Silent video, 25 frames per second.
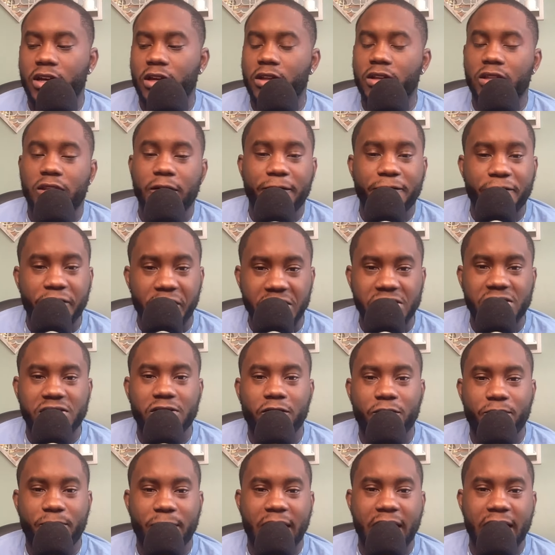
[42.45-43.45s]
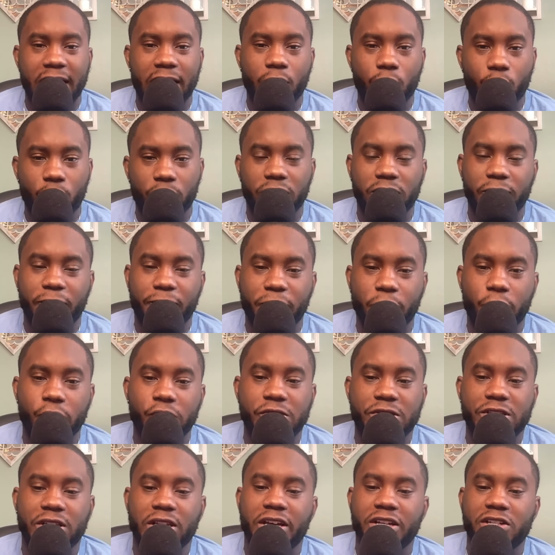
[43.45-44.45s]
defensive back with the first
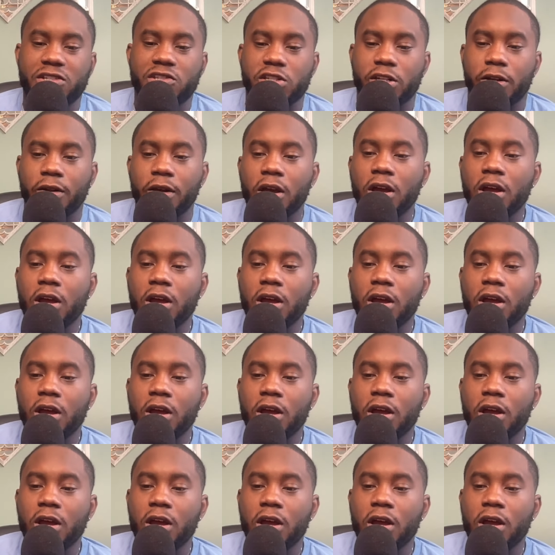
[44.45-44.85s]
selection.